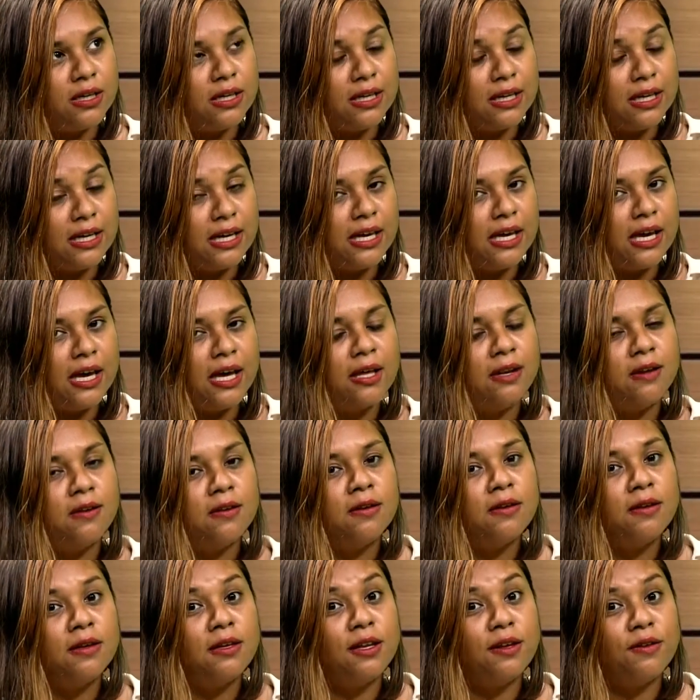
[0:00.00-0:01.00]

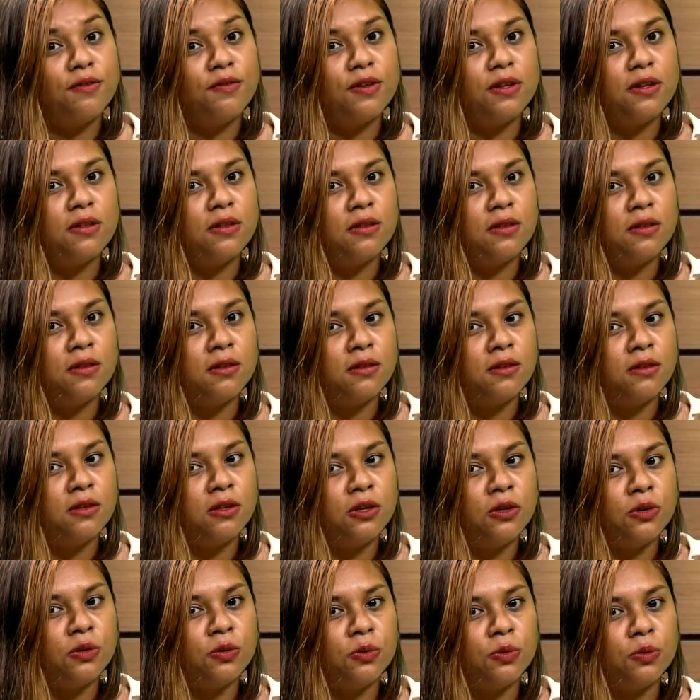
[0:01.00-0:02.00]
Guyana, given,
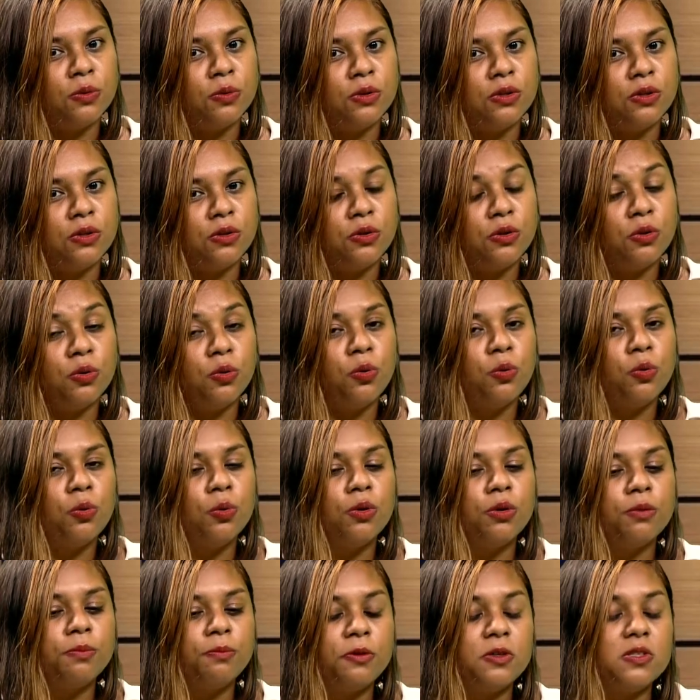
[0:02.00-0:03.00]
you know, the
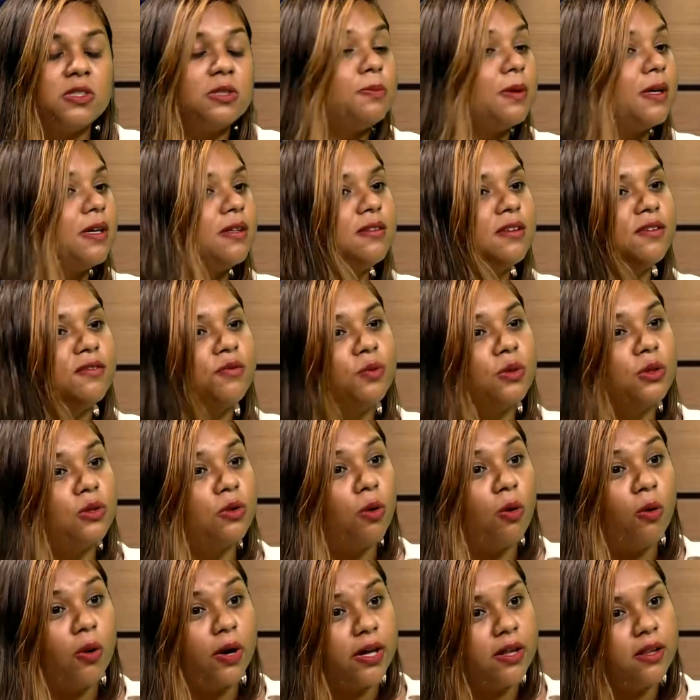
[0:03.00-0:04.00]
whole perspective with
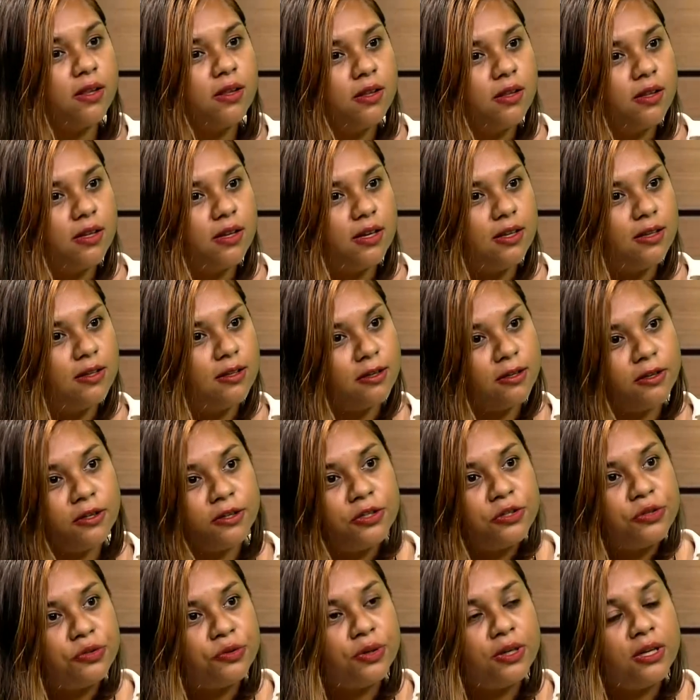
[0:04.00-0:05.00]
oil in the
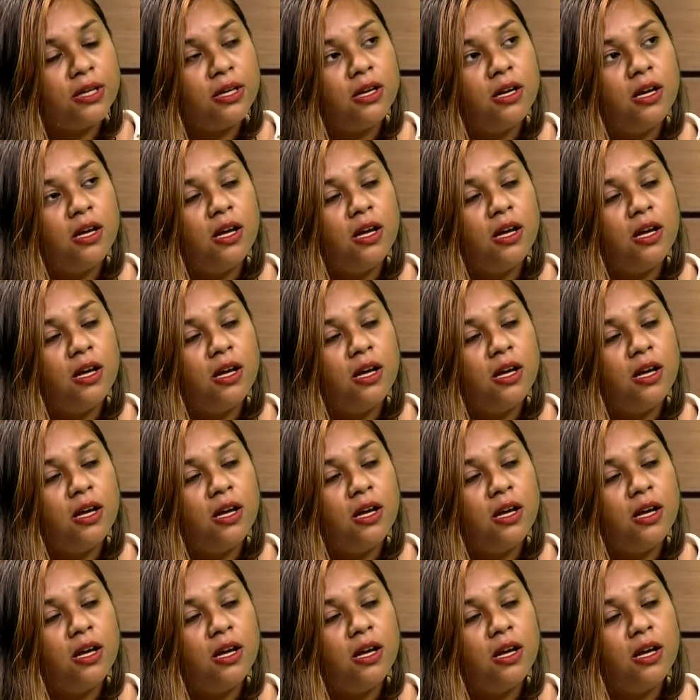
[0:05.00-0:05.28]
country.